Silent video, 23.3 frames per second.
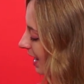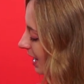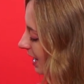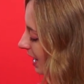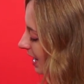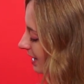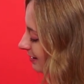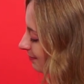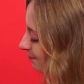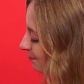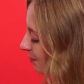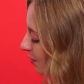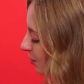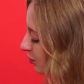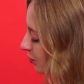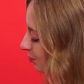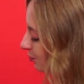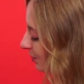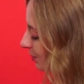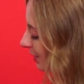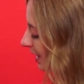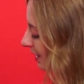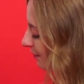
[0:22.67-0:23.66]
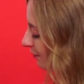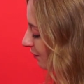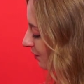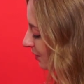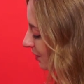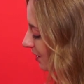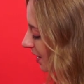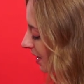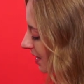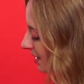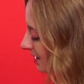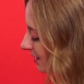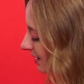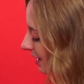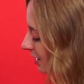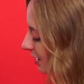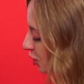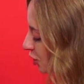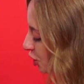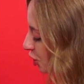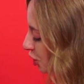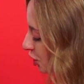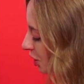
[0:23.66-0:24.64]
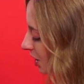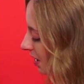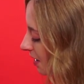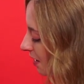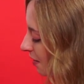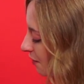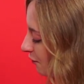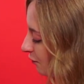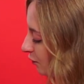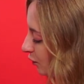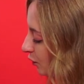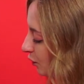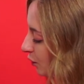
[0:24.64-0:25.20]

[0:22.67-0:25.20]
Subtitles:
It has bold playful lines and sheer